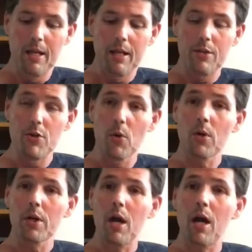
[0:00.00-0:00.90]
Your
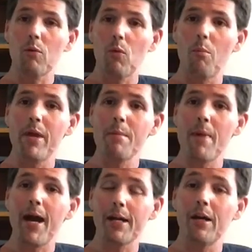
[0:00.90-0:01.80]
God will be
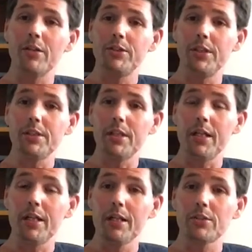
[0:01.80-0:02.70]
my God, she
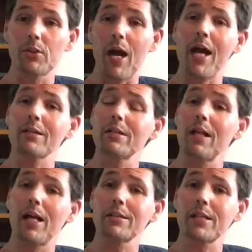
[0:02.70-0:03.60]
said. So
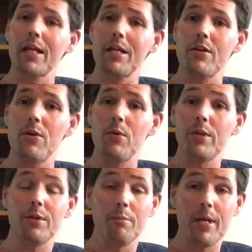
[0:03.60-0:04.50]
I say to you
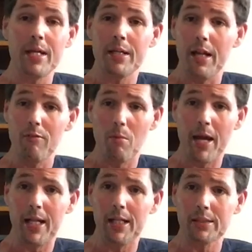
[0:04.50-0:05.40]
and to me and to
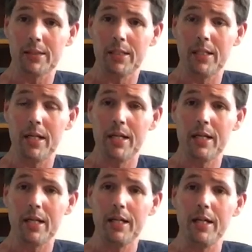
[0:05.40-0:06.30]
everybody listening today,
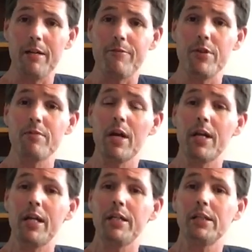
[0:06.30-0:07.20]
if you've got
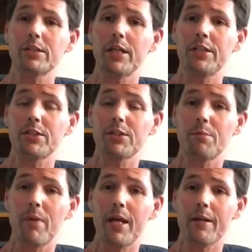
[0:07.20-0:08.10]
any decisions to
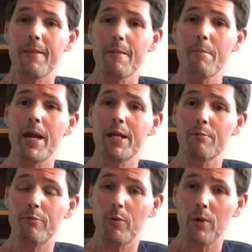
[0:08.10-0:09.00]
make
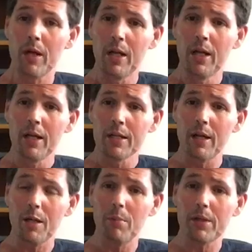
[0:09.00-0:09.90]
them for
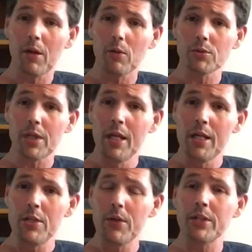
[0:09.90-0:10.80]
God, because
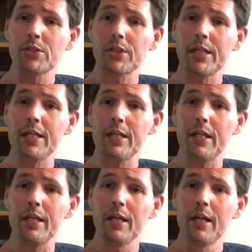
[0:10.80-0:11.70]
you can see
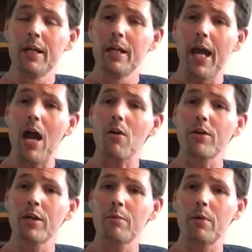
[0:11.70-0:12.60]
the
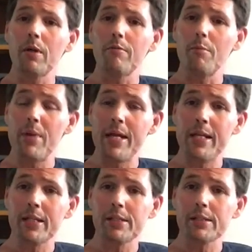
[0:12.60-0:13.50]
outcome of
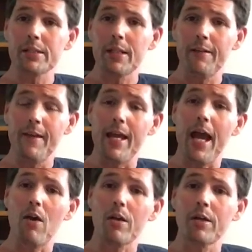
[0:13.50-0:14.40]
obedience and the
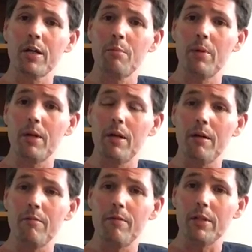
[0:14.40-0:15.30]
outcome
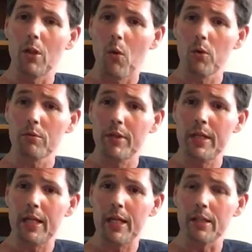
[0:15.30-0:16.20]
of
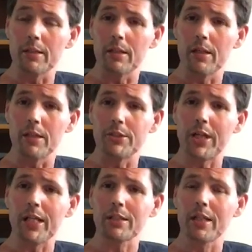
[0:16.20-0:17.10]
loyalty and a
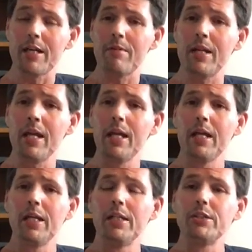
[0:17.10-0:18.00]
chaste living.
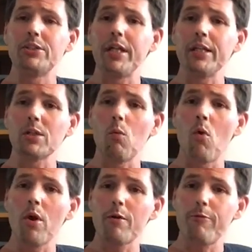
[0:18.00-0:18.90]
She is a
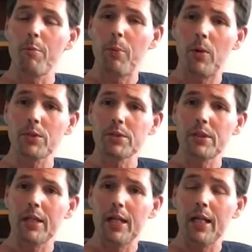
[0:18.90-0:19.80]
wonderful
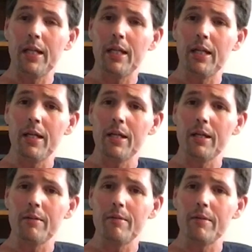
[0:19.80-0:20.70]
person,
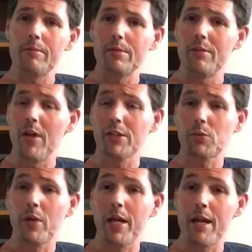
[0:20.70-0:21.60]
and thus
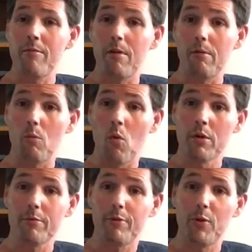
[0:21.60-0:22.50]
we have
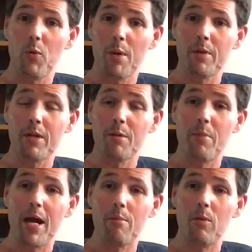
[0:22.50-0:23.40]
one of 2 women in the
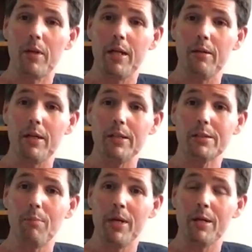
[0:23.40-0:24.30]
Bible, and it's
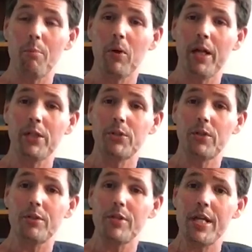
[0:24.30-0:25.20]
been a pleasure
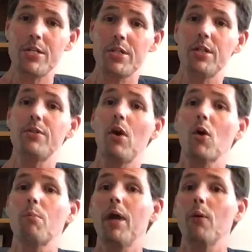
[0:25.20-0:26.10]
to teach and to
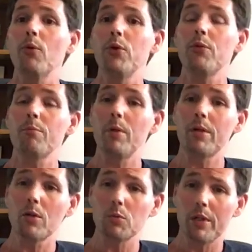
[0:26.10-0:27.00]
talk about Ruth,
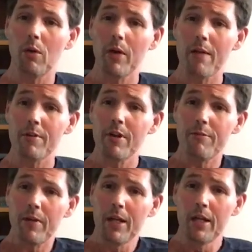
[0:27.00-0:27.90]
because we don't have
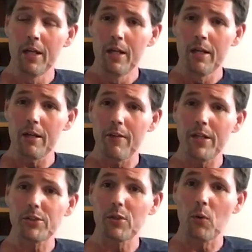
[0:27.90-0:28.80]
enough of
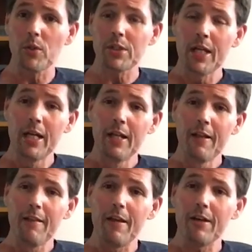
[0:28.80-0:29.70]
these stories.
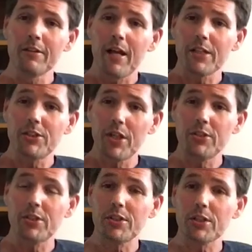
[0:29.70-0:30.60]
Unlike
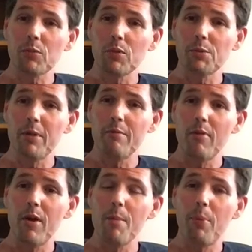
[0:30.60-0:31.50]
Judges, this one has been
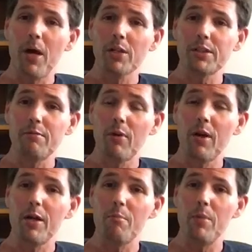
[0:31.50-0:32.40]
very positive,
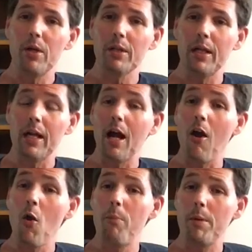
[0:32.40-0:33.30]
very upbuilding, and I
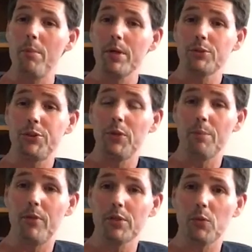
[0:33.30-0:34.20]
hope it builds you
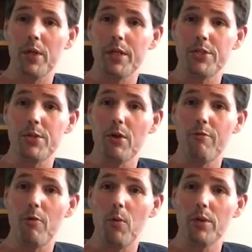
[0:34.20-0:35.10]
up this week as you go
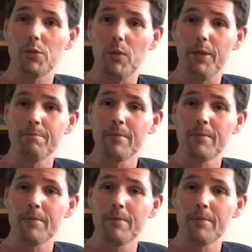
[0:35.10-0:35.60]
forward as well.